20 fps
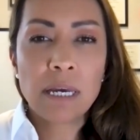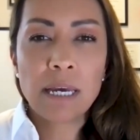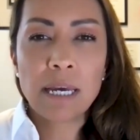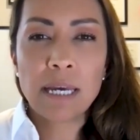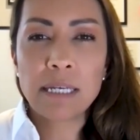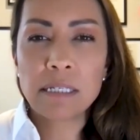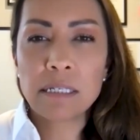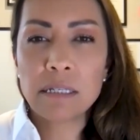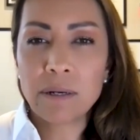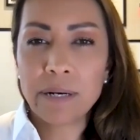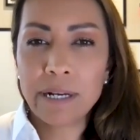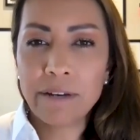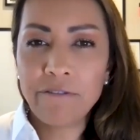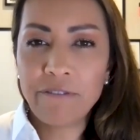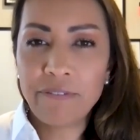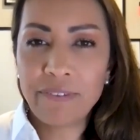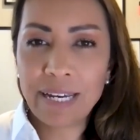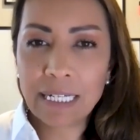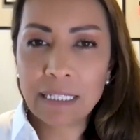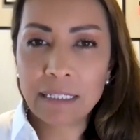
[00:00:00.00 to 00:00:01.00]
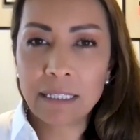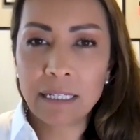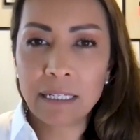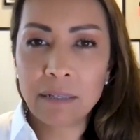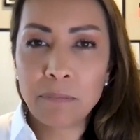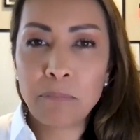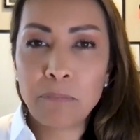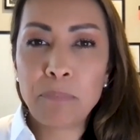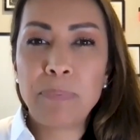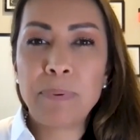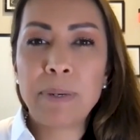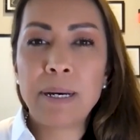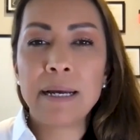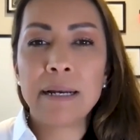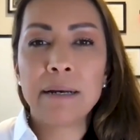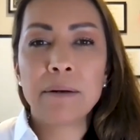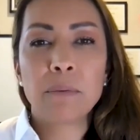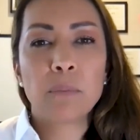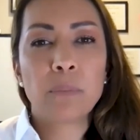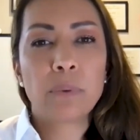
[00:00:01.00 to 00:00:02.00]
is not affected,
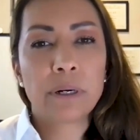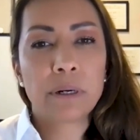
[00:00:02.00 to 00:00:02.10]
but